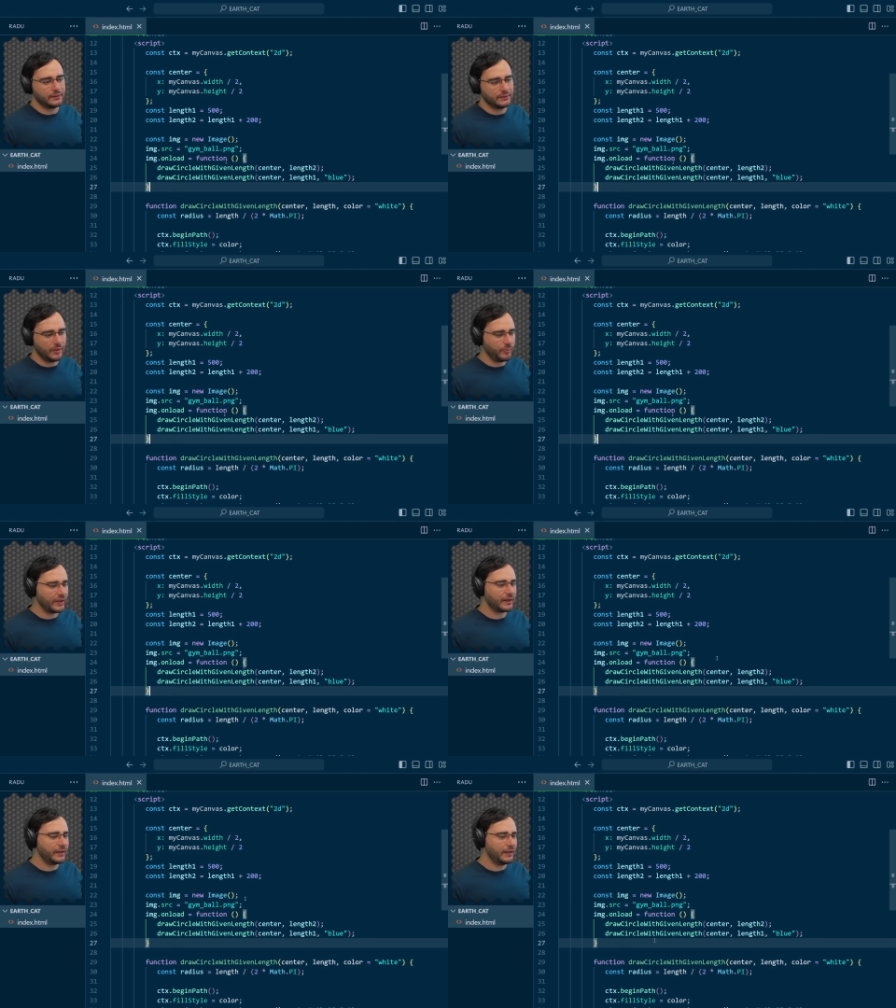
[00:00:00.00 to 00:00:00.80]

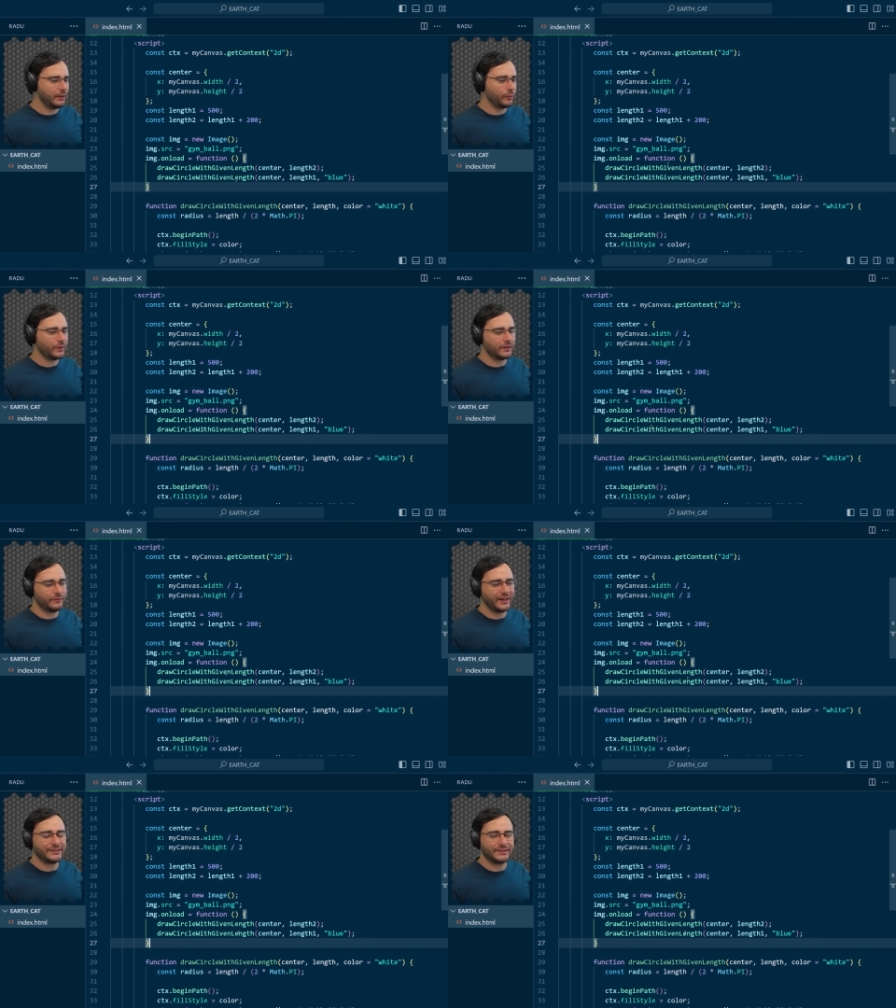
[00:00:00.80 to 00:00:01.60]
Typically, good
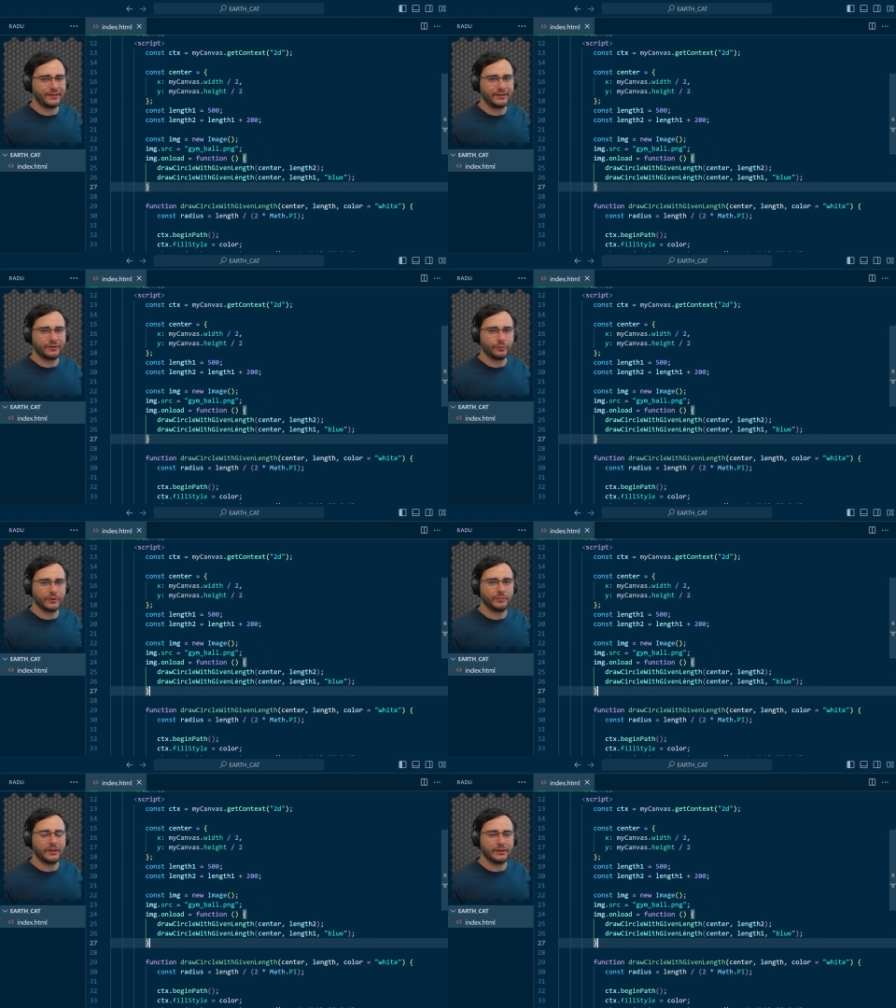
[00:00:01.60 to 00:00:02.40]
advice here
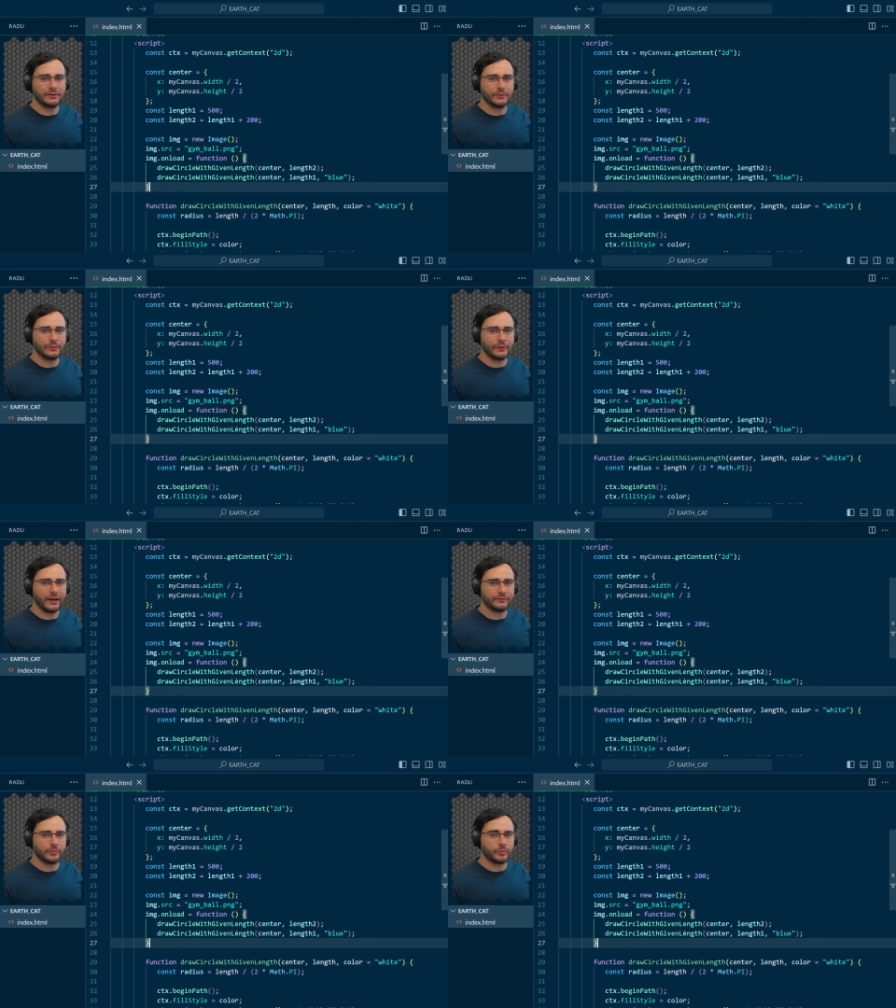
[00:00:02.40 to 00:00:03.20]
would be to
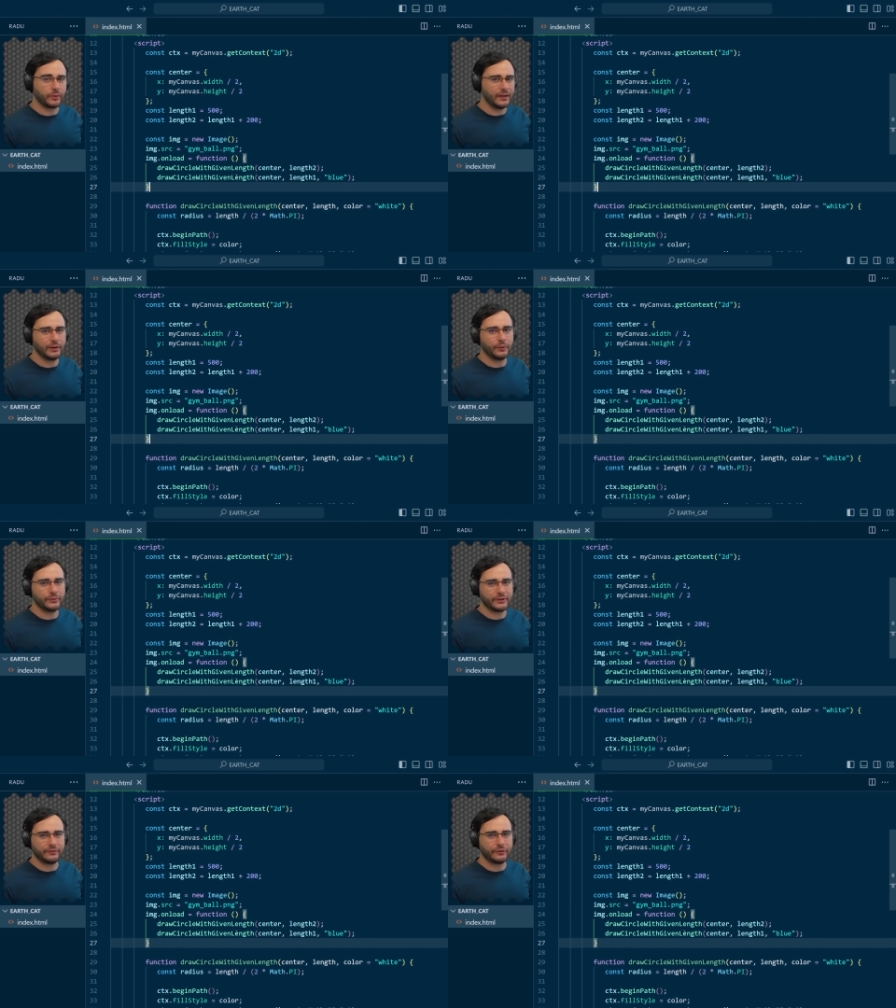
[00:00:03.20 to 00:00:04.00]
have a
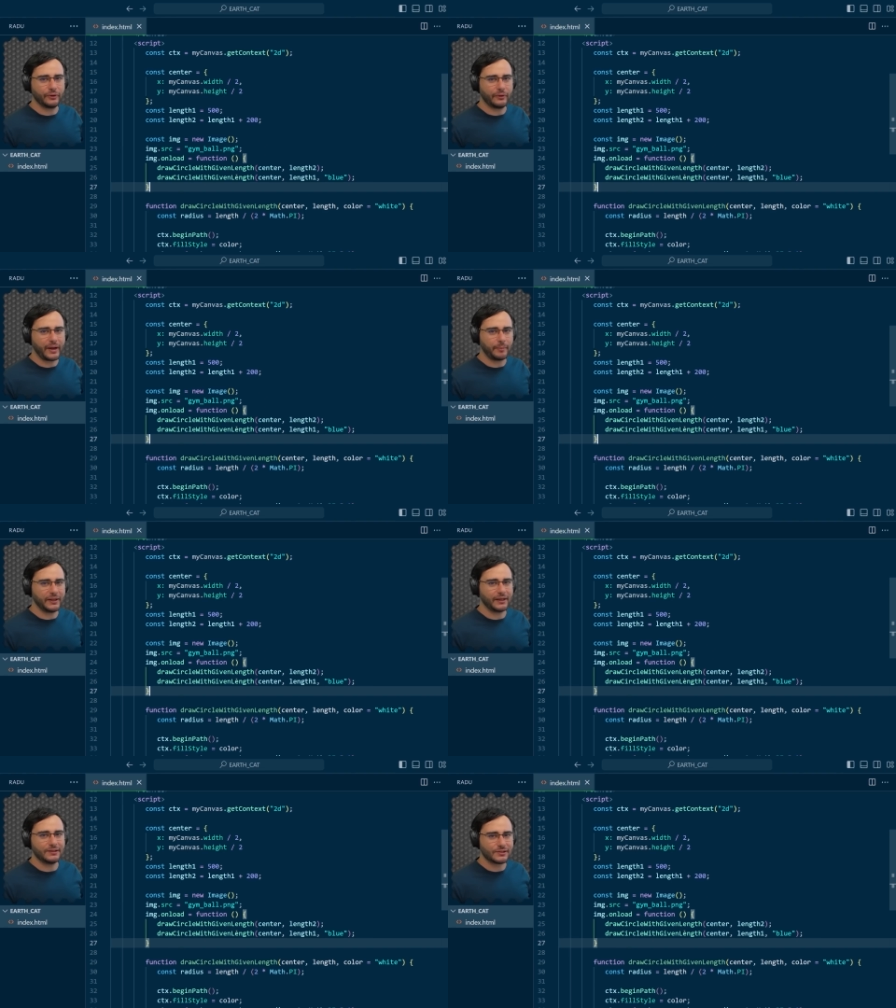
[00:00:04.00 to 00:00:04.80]
preloader for your
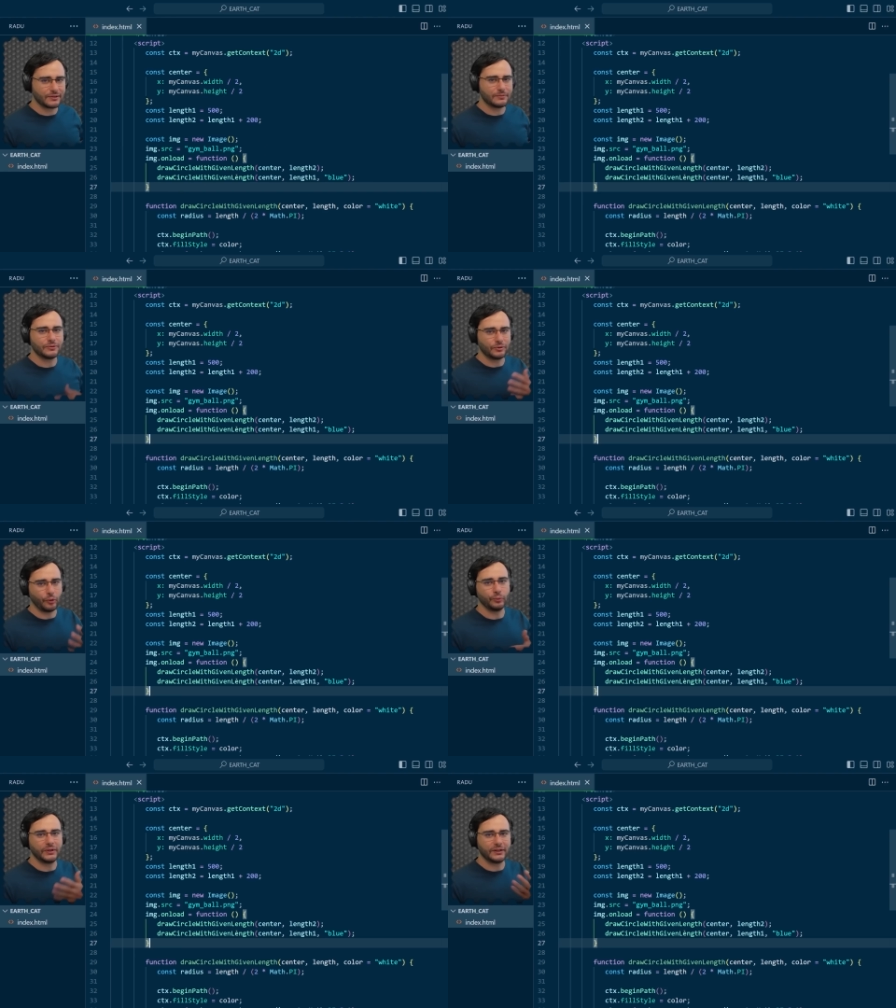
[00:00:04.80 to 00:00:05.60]
application,
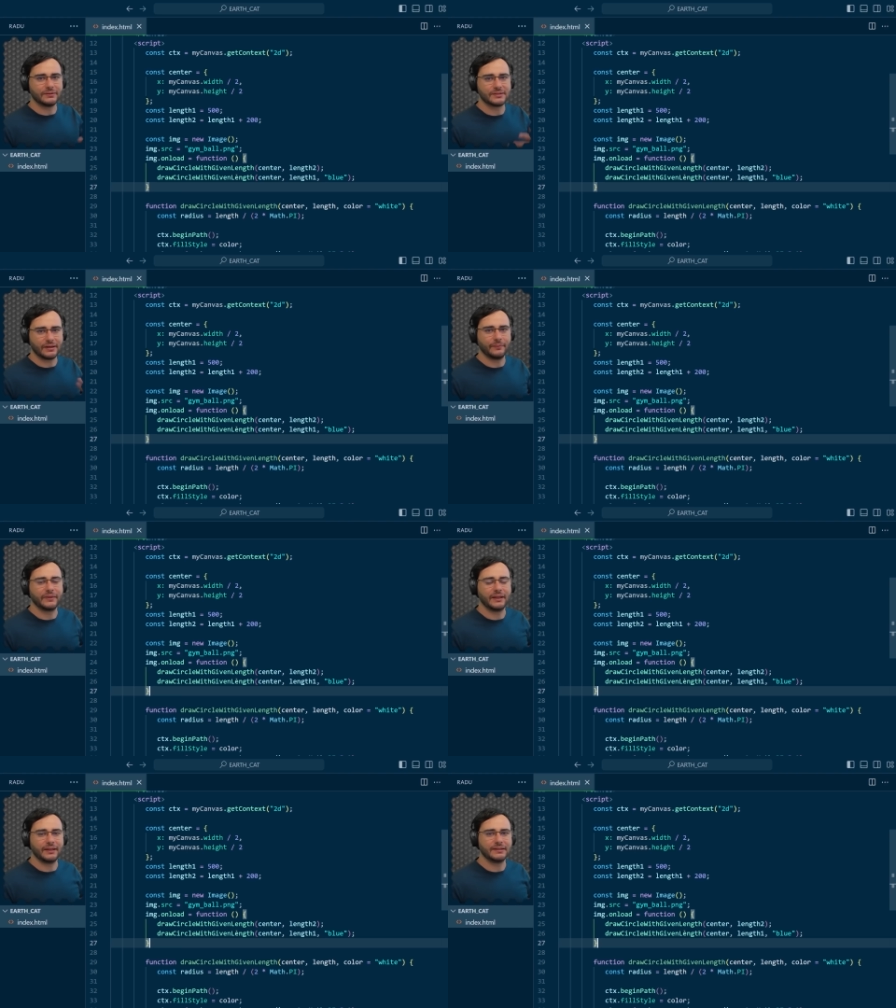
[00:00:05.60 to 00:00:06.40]
show that
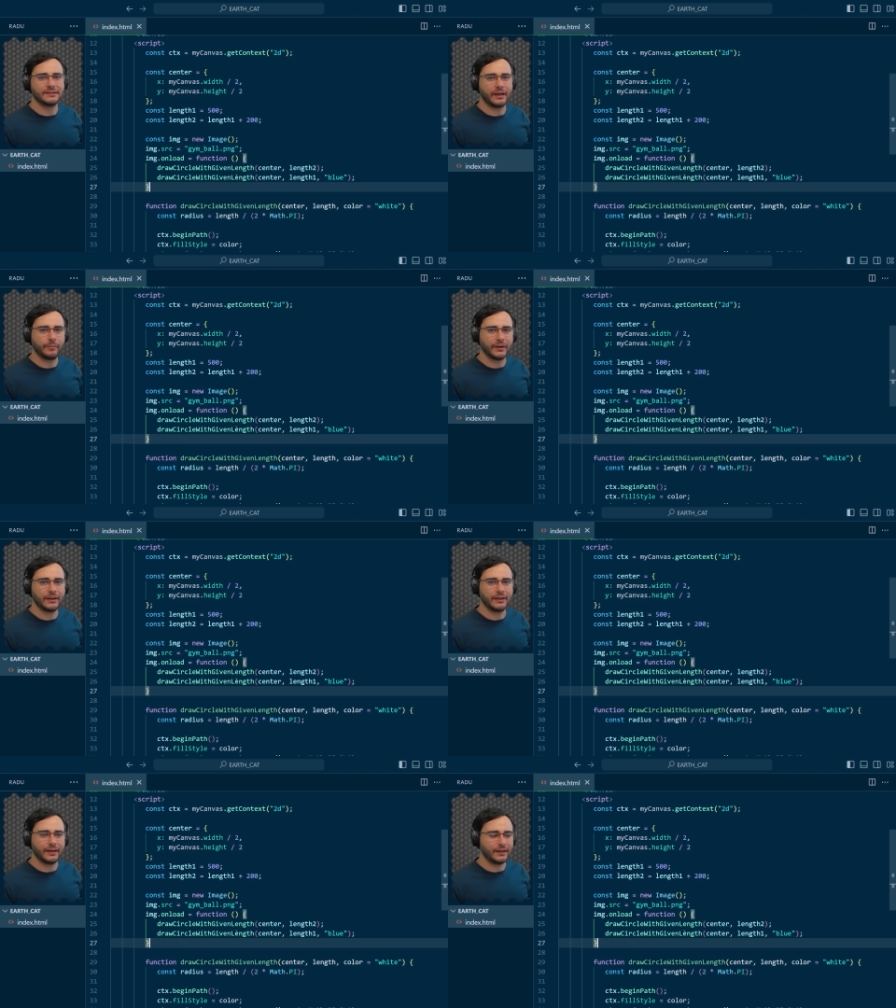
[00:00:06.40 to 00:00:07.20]
something is
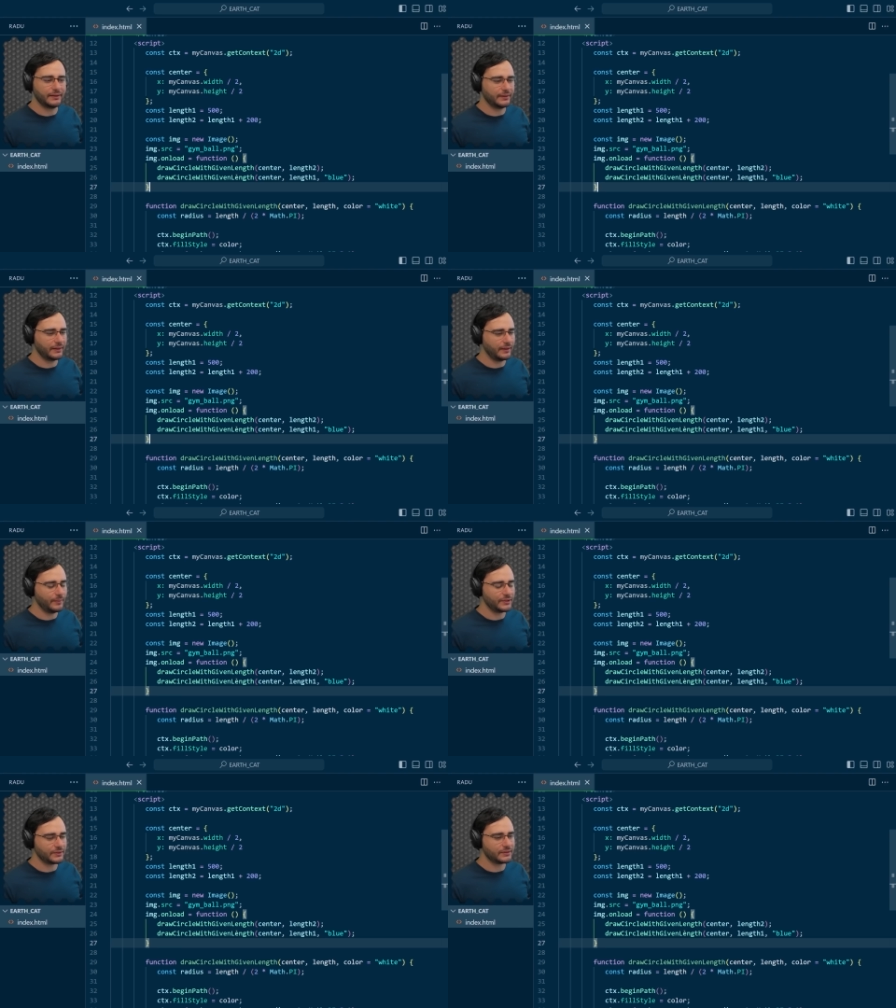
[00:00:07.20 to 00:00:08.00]
happening and that the
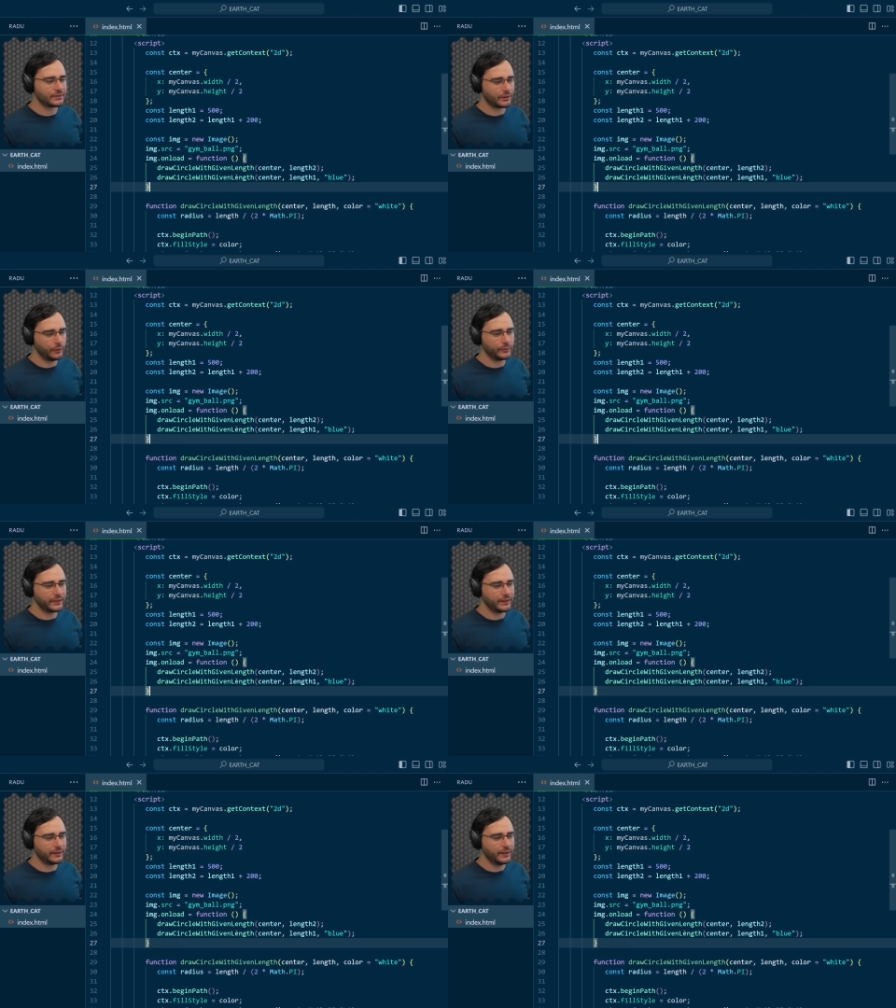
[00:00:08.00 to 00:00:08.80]
image is
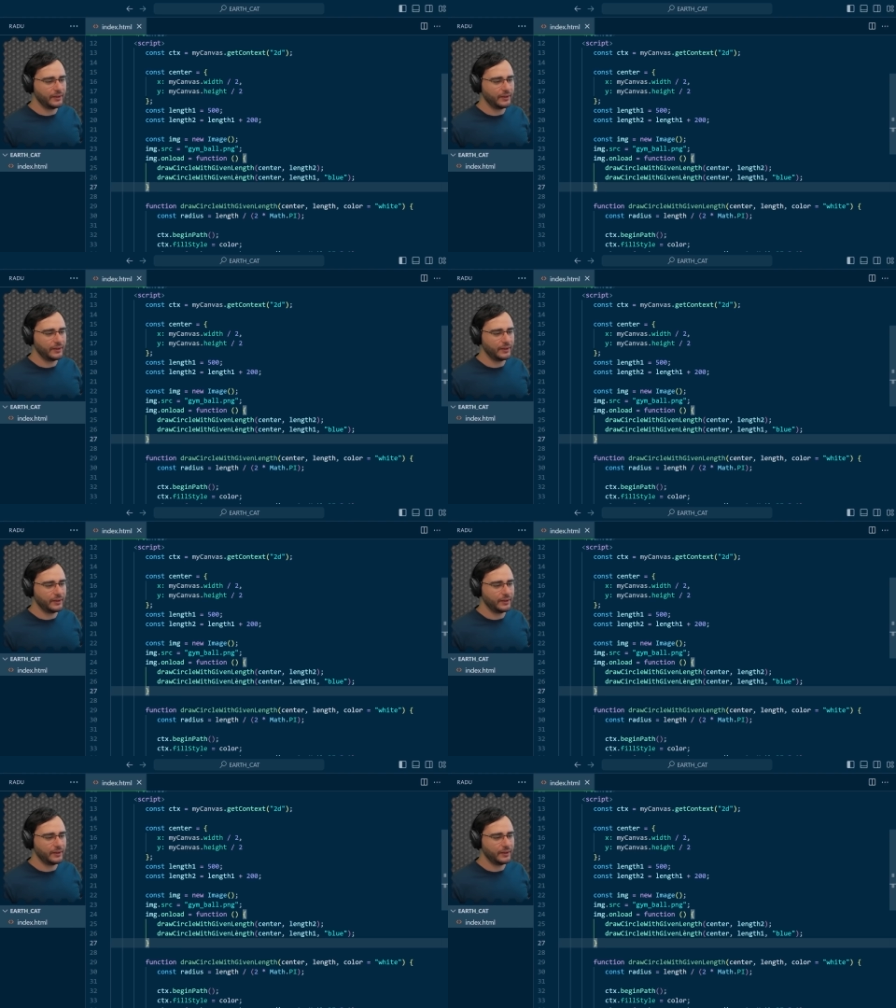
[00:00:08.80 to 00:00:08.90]
loading.